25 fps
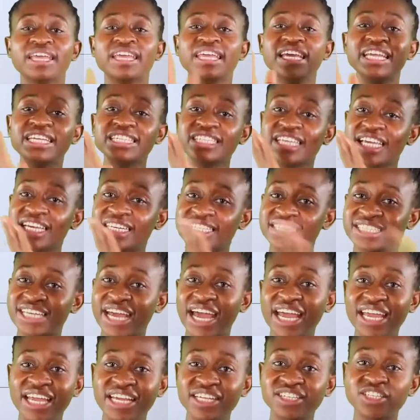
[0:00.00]
Eat a
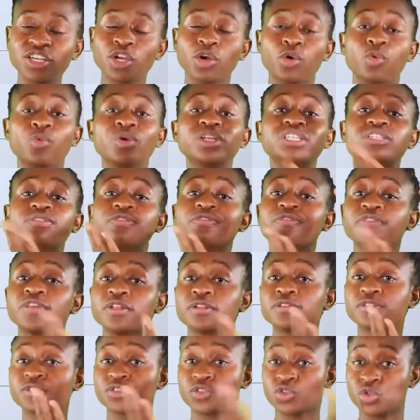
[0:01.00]
diet which
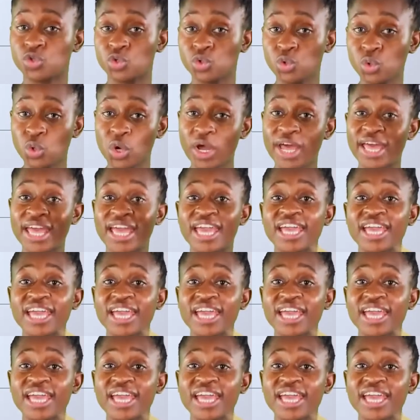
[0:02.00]
fills you,